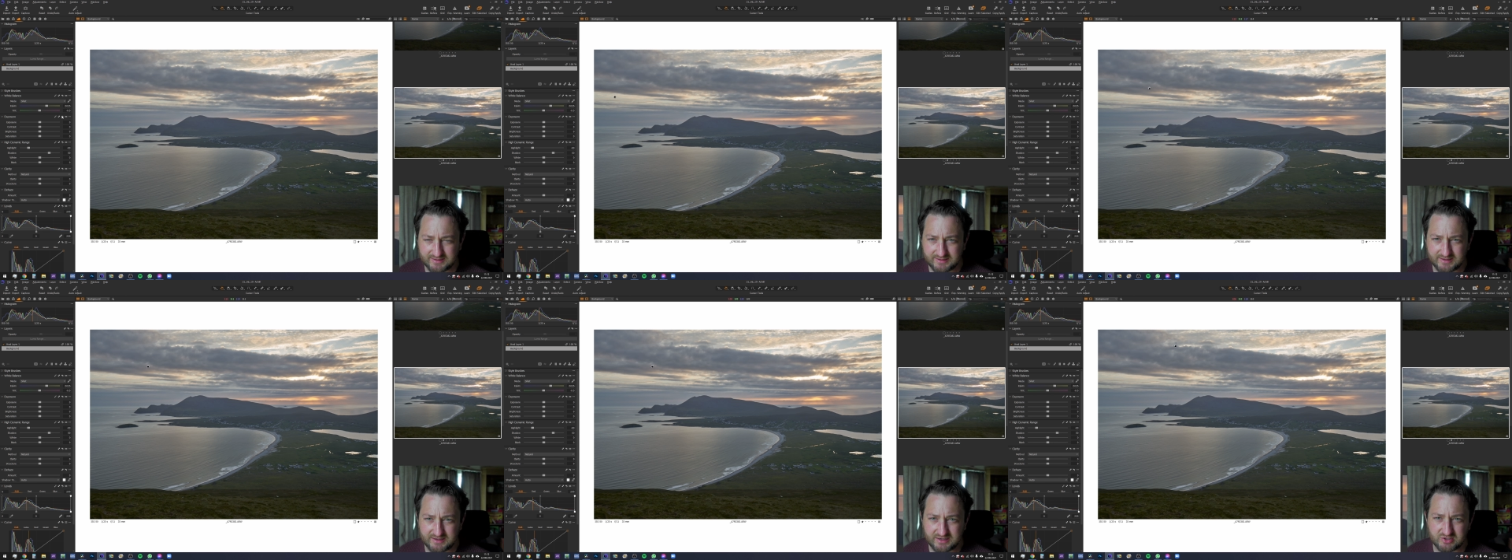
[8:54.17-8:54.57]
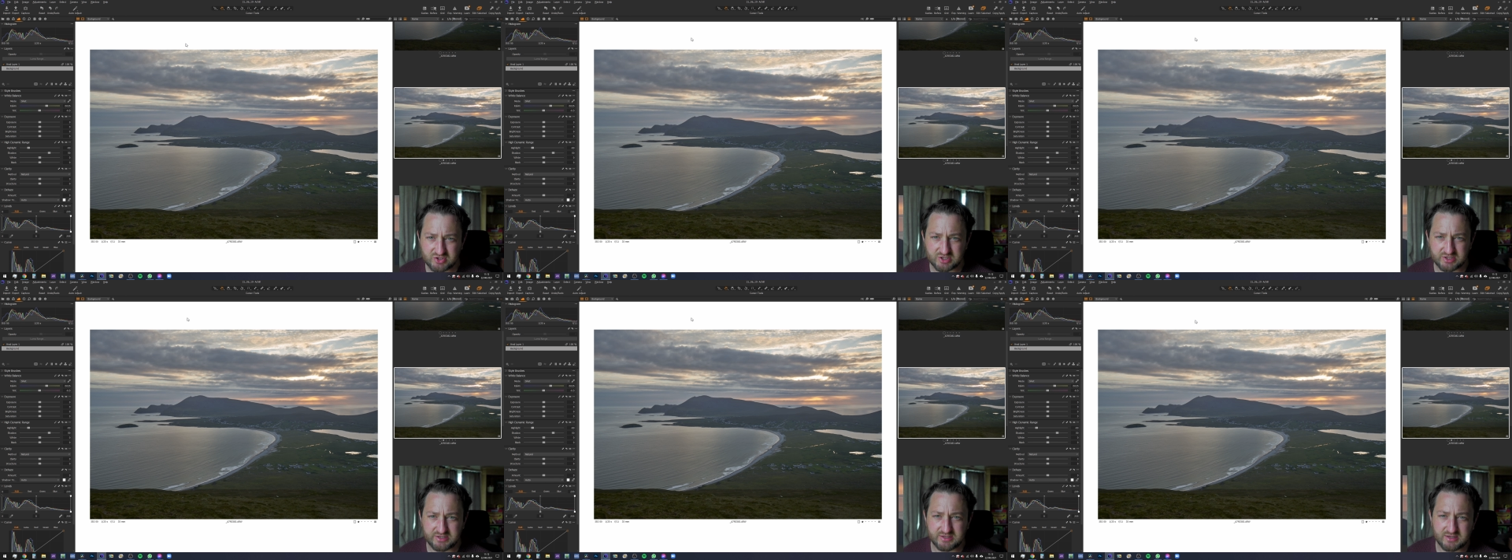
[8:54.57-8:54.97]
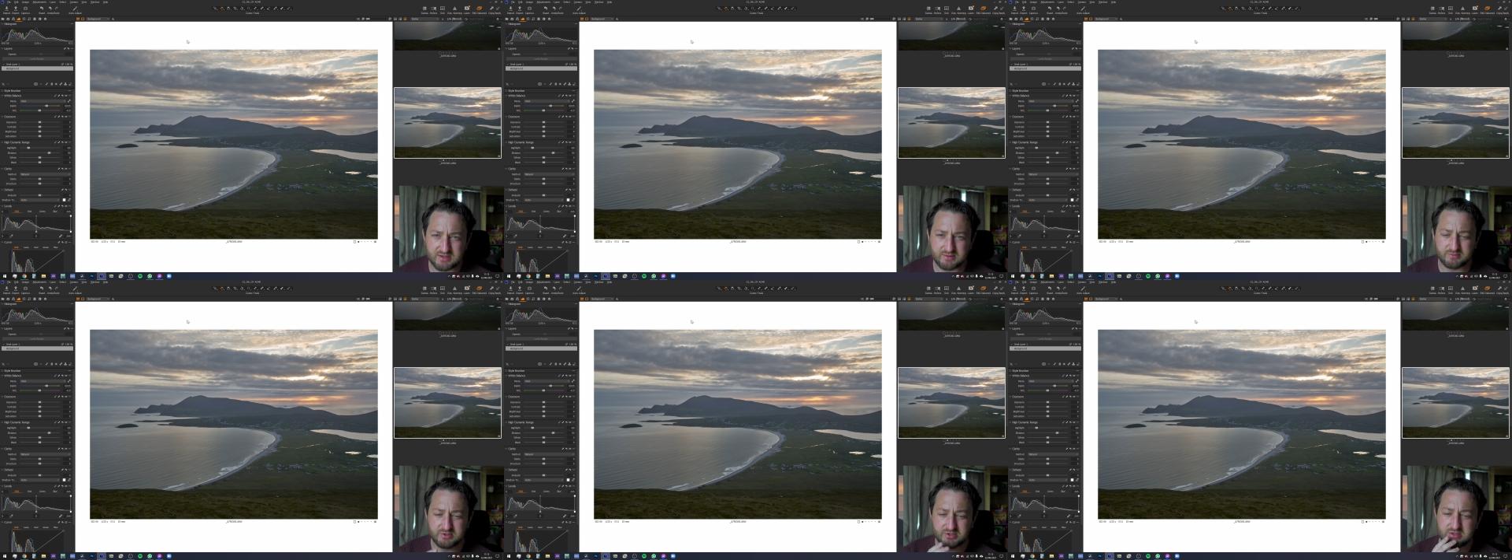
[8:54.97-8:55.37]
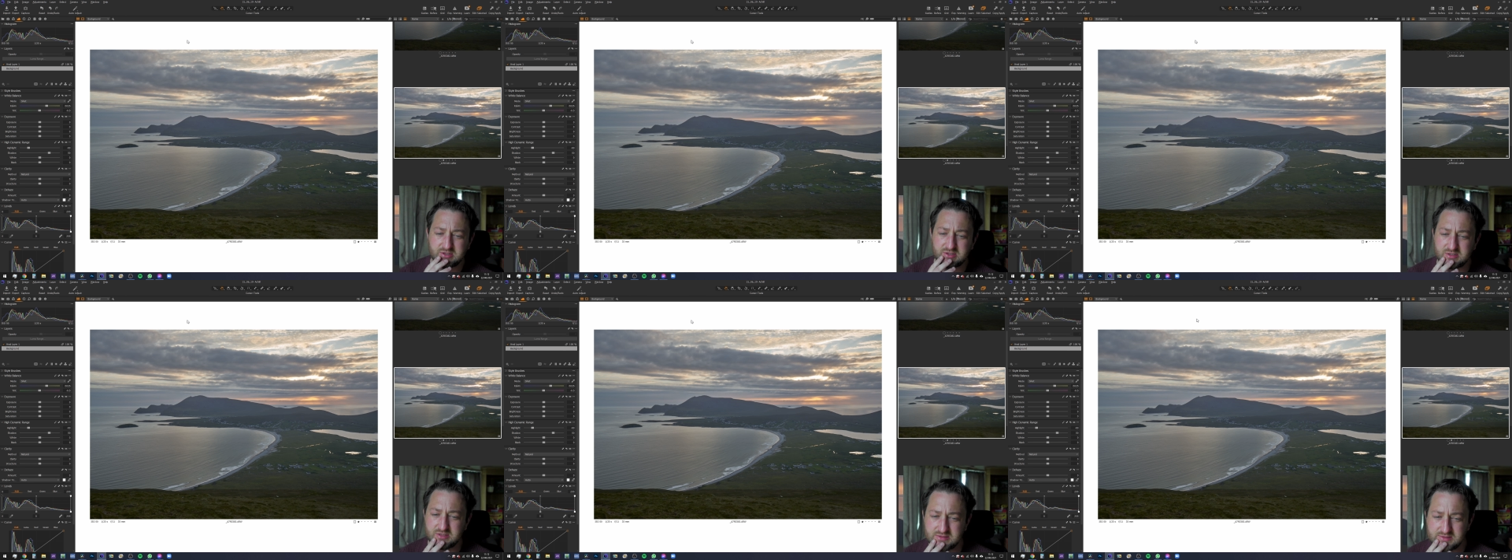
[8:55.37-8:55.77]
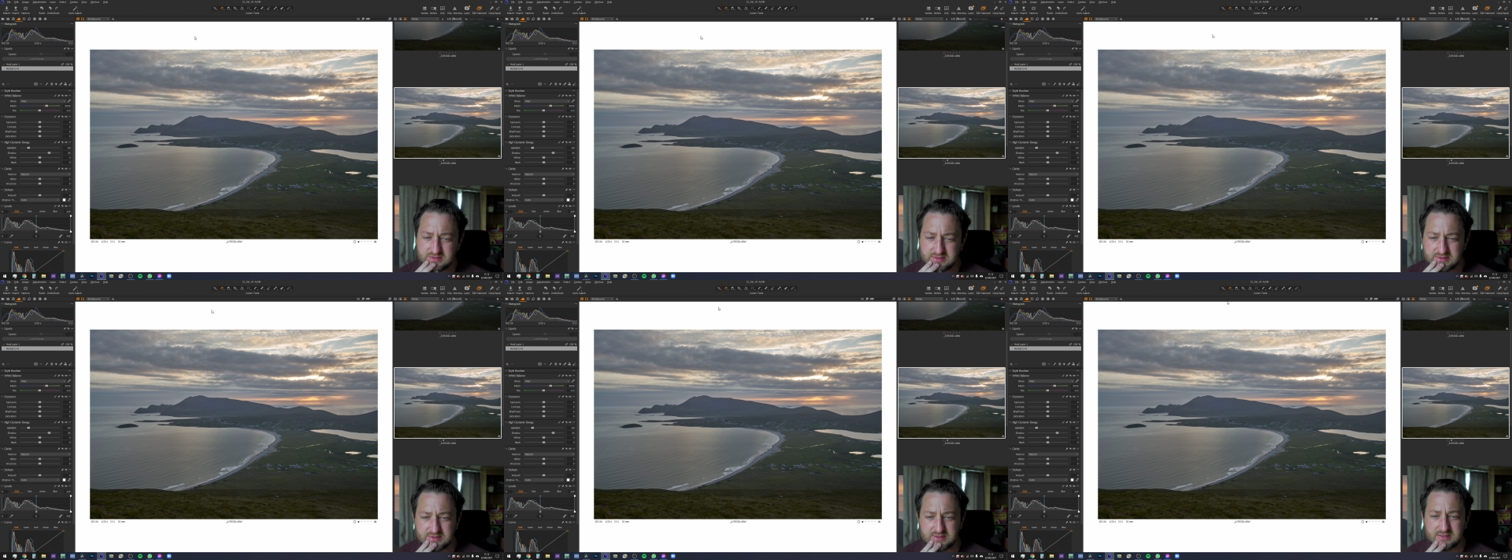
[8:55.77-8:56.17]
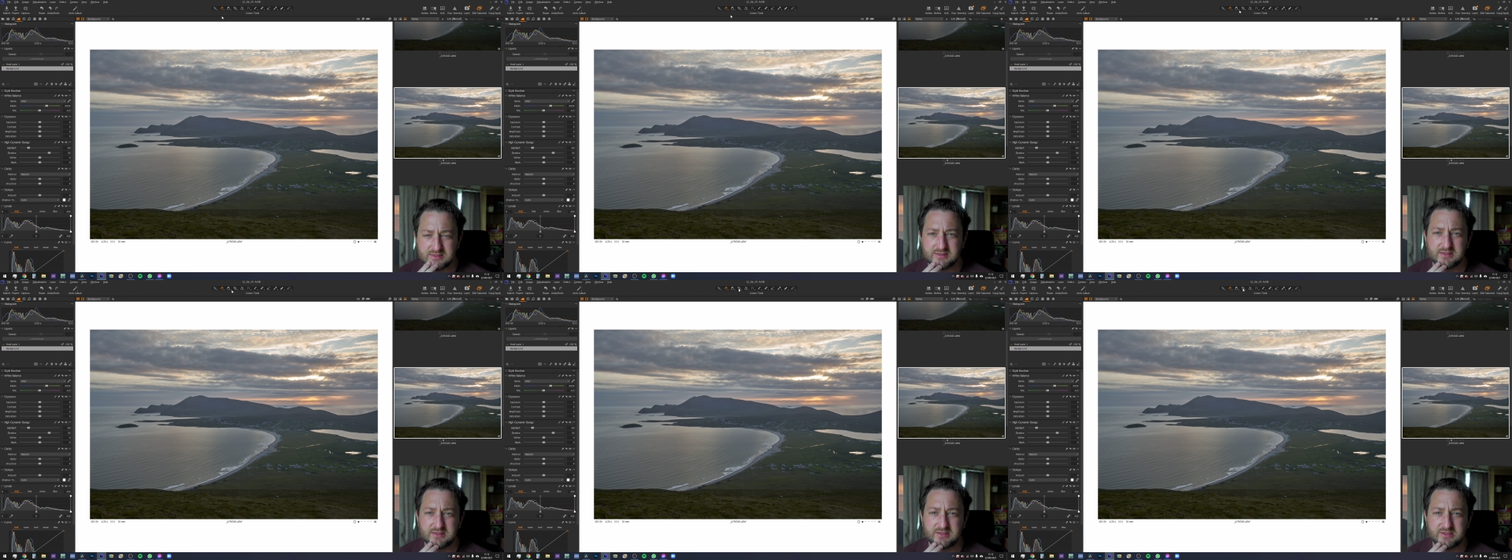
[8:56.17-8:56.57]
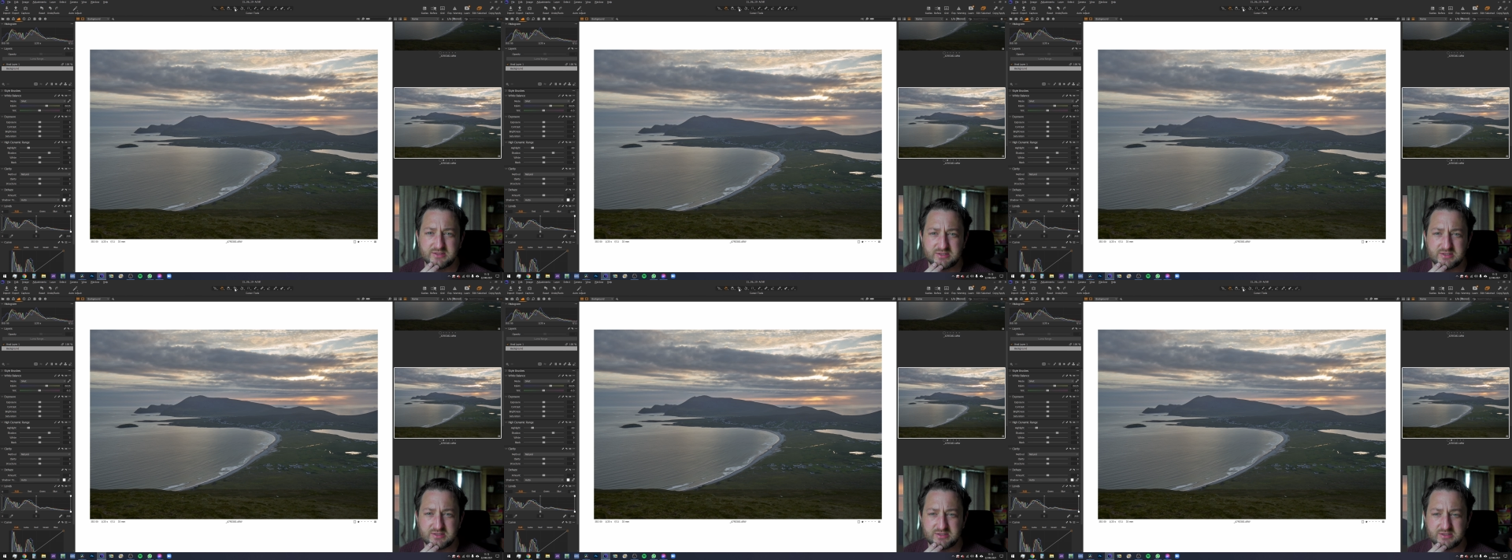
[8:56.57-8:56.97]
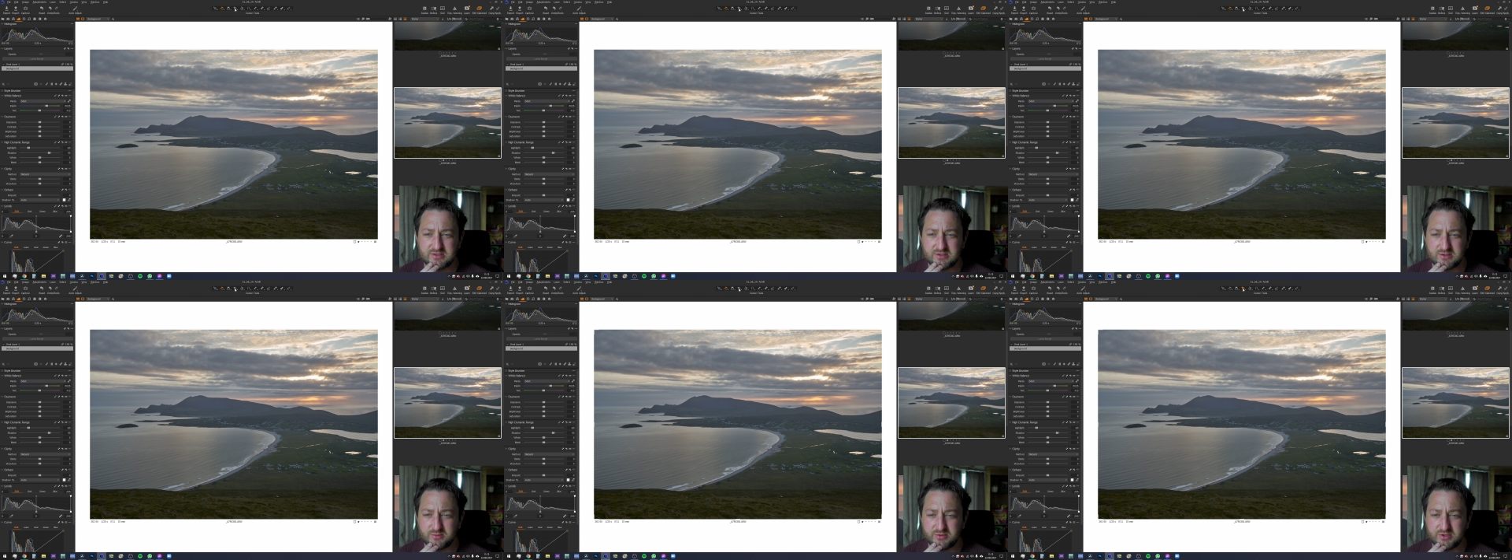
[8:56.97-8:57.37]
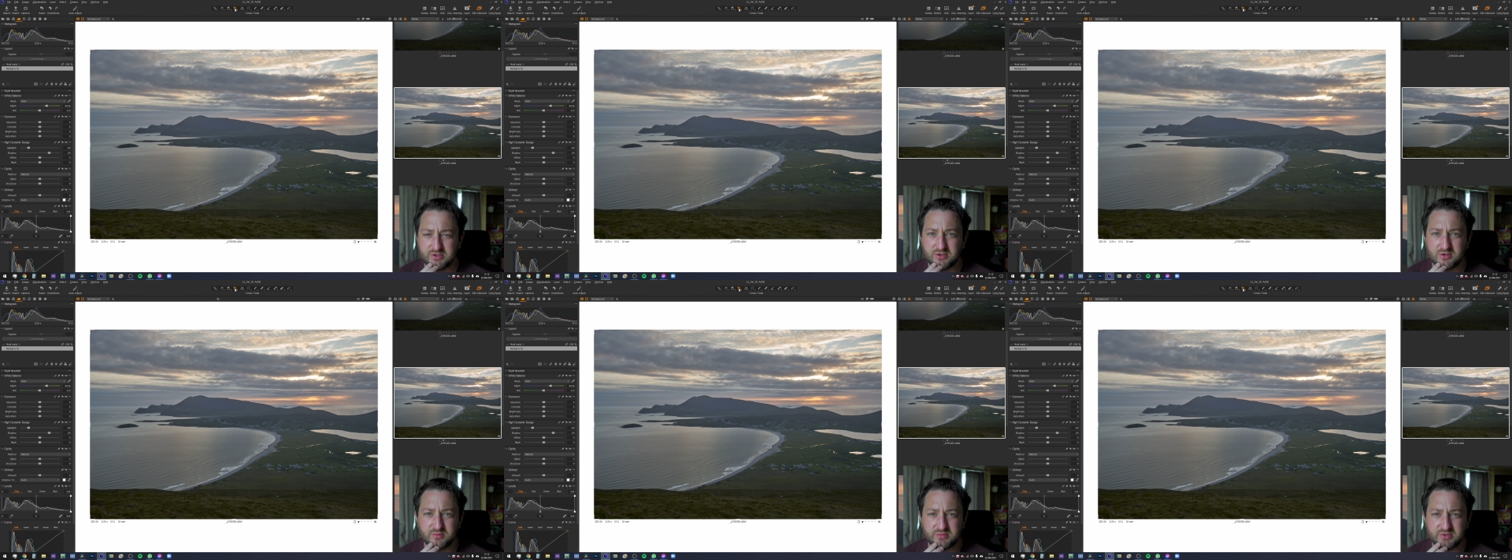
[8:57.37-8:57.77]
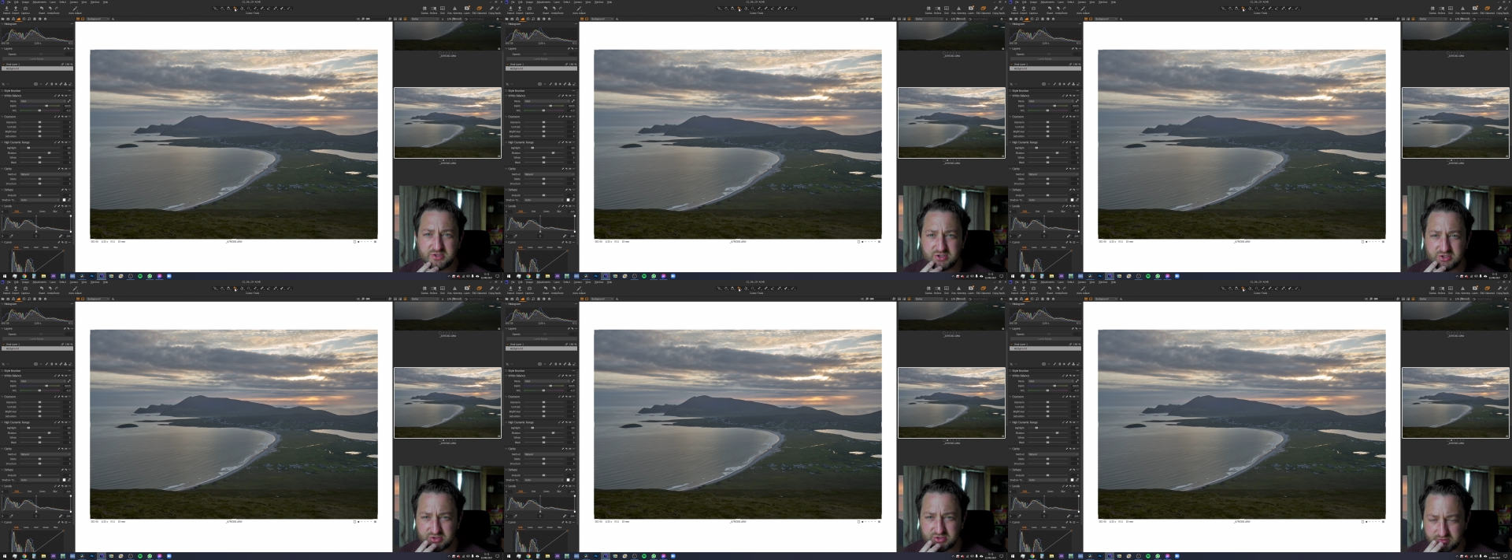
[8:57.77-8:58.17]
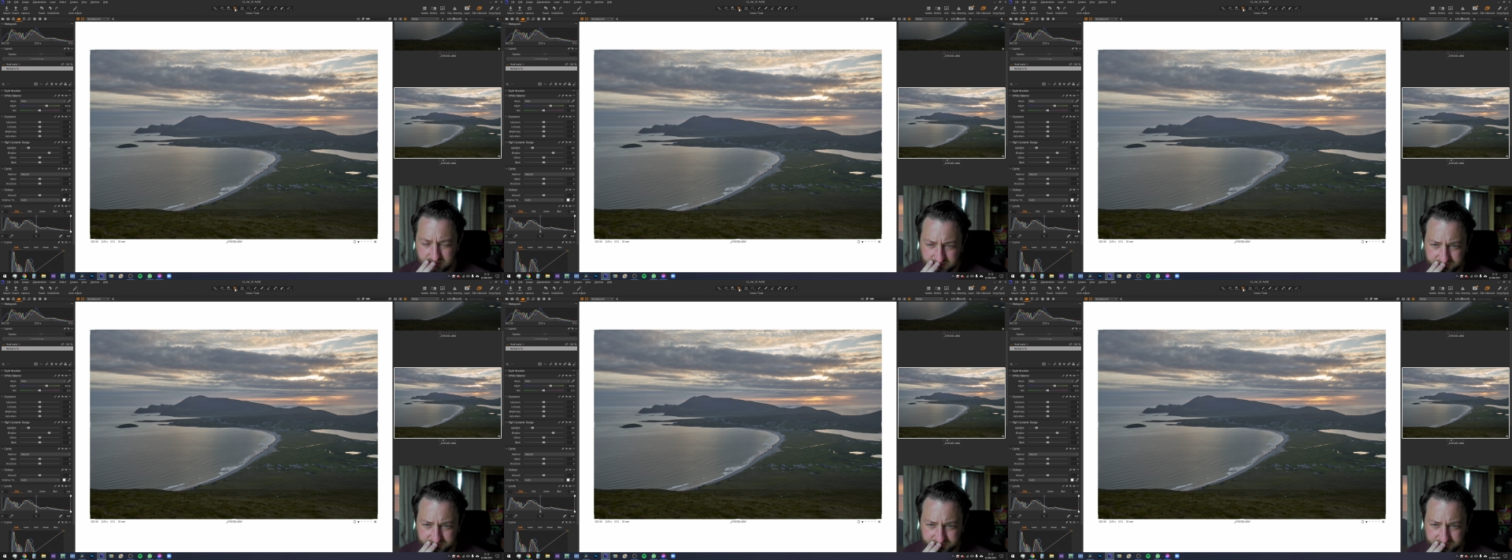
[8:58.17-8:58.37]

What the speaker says: actually, I'm going to start with the composition.